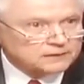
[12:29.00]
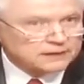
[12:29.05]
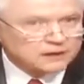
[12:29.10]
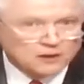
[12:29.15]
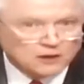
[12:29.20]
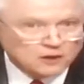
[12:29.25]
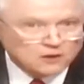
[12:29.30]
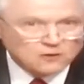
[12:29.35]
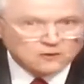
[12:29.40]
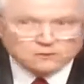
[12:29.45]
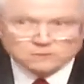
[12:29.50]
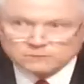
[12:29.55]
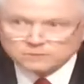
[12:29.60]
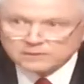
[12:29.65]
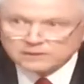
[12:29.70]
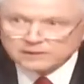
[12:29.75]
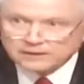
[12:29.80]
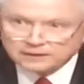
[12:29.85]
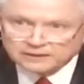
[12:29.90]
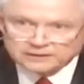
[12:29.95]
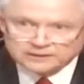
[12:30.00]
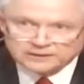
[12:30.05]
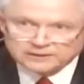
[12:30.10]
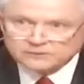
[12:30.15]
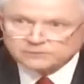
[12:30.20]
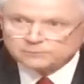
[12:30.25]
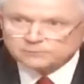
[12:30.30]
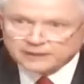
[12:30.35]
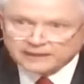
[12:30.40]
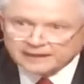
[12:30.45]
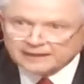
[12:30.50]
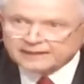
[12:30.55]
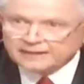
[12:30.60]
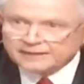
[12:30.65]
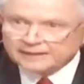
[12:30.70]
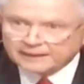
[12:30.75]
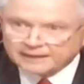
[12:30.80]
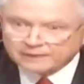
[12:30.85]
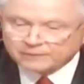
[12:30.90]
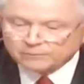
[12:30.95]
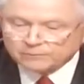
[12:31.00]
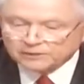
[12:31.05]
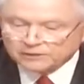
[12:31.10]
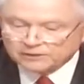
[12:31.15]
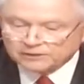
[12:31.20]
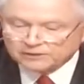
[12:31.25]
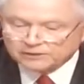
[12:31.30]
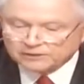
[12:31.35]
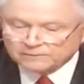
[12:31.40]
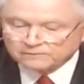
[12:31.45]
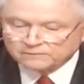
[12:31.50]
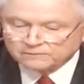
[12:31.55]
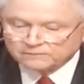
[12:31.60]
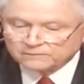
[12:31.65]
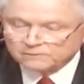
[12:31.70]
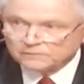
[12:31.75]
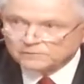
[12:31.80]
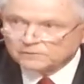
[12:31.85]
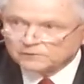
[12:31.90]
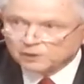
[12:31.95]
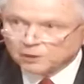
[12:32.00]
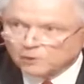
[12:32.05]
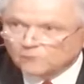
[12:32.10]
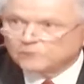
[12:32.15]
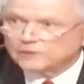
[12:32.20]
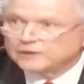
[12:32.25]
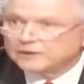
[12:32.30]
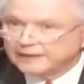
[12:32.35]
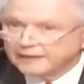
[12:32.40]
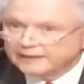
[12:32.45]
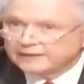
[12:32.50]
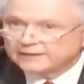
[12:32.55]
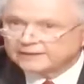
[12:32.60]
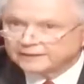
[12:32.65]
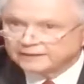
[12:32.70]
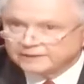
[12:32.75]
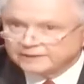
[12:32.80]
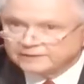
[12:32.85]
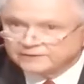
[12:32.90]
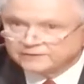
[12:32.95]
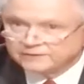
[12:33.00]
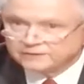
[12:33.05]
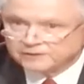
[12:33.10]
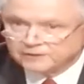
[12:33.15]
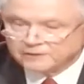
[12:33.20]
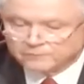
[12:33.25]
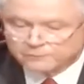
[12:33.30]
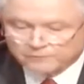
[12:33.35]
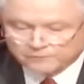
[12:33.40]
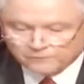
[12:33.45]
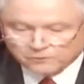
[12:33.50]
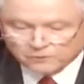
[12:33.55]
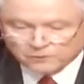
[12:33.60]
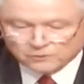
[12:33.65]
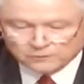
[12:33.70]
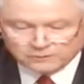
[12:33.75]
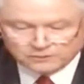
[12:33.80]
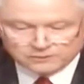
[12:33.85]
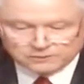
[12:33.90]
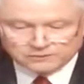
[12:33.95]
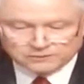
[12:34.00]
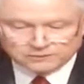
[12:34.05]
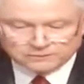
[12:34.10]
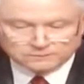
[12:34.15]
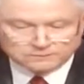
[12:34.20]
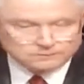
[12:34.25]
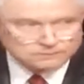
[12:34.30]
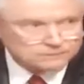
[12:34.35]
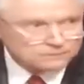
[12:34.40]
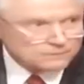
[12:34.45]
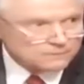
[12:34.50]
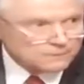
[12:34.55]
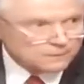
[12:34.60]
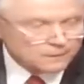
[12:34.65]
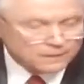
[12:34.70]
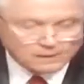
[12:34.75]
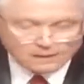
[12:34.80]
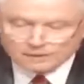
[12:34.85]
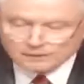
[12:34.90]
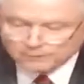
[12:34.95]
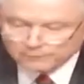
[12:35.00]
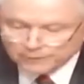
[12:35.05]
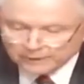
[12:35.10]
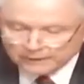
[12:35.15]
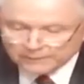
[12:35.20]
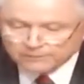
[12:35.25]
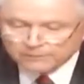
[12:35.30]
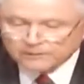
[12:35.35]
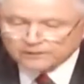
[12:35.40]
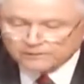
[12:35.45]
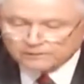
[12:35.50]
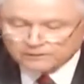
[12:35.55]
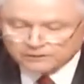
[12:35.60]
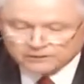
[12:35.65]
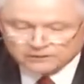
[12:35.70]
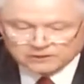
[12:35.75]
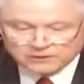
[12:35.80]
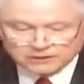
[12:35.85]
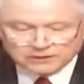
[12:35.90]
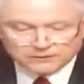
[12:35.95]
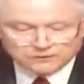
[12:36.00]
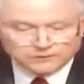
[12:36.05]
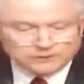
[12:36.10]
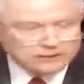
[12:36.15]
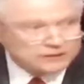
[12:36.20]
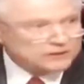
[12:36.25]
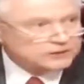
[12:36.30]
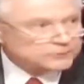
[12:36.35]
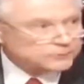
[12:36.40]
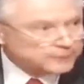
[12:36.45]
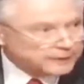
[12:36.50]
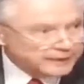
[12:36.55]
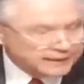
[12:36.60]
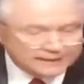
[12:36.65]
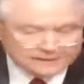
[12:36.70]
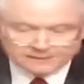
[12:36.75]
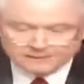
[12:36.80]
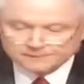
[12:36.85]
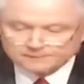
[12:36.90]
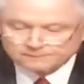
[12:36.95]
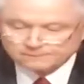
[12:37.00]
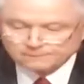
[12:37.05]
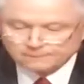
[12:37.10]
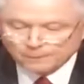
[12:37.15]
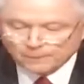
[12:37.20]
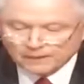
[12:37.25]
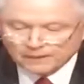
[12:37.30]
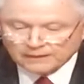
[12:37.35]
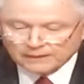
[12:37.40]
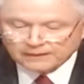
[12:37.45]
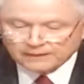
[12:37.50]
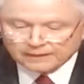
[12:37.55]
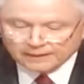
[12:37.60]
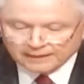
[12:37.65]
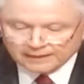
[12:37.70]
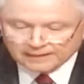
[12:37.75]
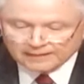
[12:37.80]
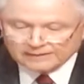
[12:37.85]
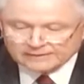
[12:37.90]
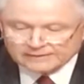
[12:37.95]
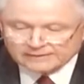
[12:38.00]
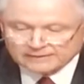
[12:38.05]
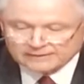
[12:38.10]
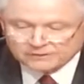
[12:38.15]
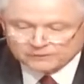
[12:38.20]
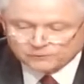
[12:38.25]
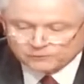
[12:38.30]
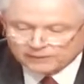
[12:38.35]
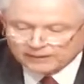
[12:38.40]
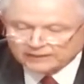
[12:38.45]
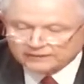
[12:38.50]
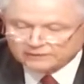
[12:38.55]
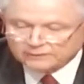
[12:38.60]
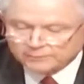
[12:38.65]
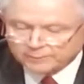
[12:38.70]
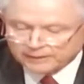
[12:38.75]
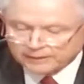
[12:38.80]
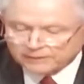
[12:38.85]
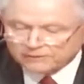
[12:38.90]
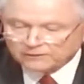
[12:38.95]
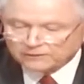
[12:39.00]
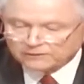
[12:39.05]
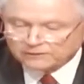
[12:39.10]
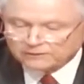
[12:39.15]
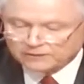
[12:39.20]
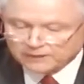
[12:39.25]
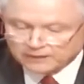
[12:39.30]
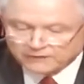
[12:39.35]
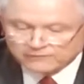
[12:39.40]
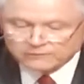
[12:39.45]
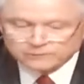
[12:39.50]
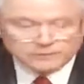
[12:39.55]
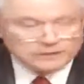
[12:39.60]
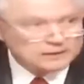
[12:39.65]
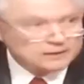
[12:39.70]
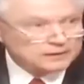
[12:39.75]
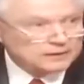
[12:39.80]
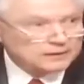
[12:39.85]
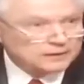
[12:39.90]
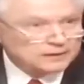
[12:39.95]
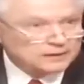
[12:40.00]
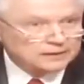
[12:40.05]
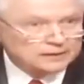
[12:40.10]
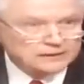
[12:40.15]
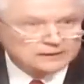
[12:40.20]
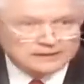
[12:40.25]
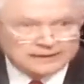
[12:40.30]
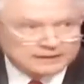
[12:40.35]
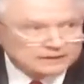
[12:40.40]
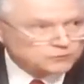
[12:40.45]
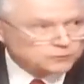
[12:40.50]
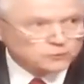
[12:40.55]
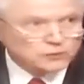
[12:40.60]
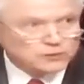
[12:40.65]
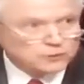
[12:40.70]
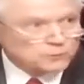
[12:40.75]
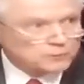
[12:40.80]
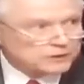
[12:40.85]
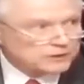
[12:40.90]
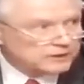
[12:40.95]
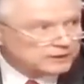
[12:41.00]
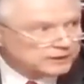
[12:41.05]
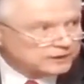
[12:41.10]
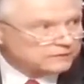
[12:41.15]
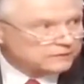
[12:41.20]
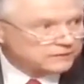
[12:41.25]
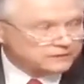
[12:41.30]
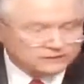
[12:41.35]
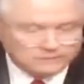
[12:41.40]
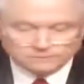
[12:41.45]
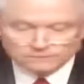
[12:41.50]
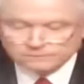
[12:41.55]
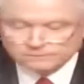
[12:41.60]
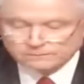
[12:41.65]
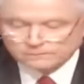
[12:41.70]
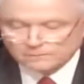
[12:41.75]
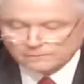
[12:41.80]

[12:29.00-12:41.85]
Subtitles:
At home and in this body, I believe, over decades of performance. The people of this country expect an honest and transparent government, and that's what we're giving them.